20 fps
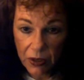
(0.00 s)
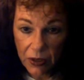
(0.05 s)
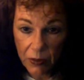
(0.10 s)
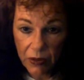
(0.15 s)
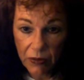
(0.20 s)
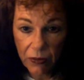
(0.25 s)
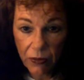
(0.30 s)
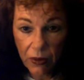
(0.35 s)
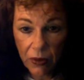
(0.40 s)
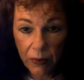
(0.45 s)

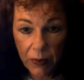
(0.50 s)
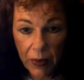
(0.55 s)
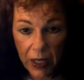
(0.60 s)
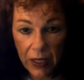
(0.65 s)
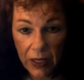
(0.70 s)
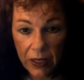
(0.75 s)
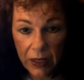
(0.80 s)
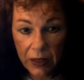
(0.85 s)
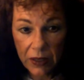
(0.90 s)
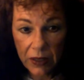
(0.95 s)
before
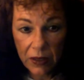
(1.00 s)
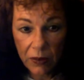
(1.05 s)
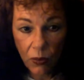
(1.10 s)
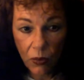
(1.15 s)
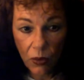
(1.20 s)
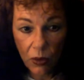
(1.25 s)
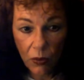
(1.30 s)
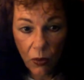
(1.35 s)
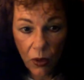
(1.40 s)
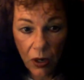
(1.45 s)
bed in some
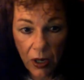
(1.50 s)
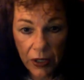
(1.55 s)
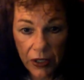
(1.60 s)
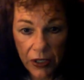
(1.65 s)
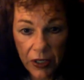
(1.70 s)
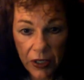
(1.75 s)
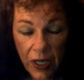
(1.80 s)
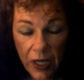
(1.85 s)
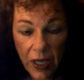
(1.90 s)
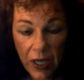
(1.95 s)
warm
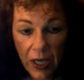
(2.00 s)
water,